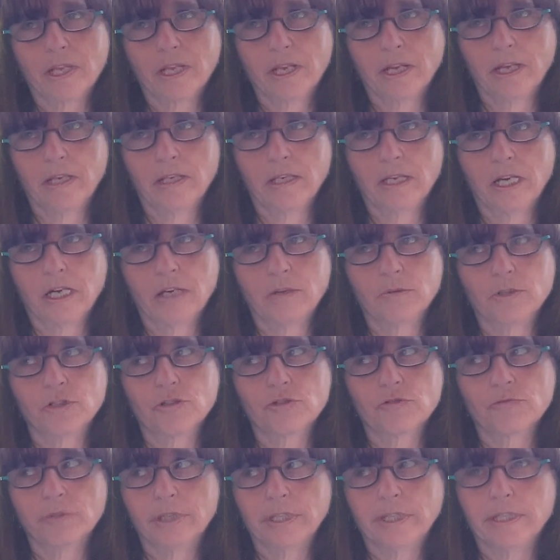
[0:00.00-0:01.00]
And I
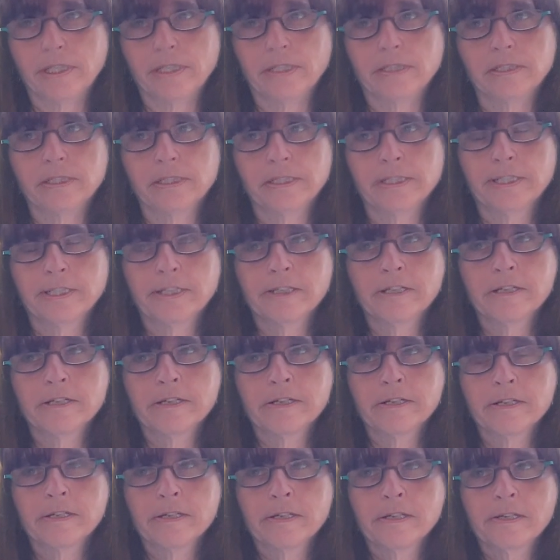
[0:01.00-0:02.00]
was really,
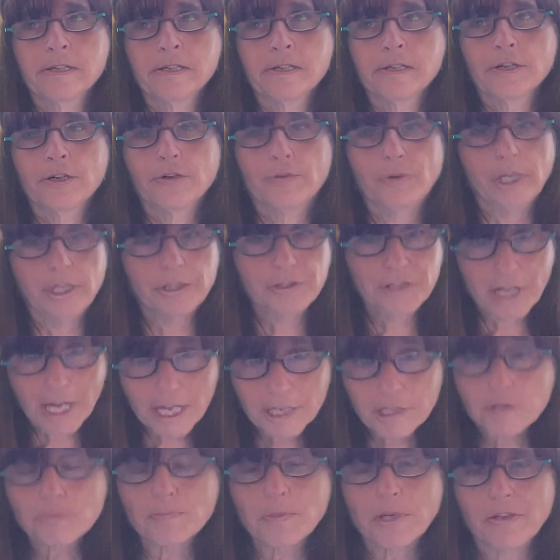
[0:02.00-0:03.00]
really
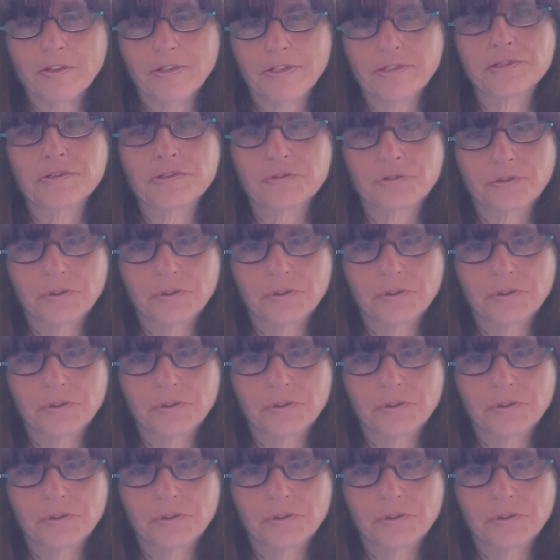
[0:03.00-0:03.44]
touched by this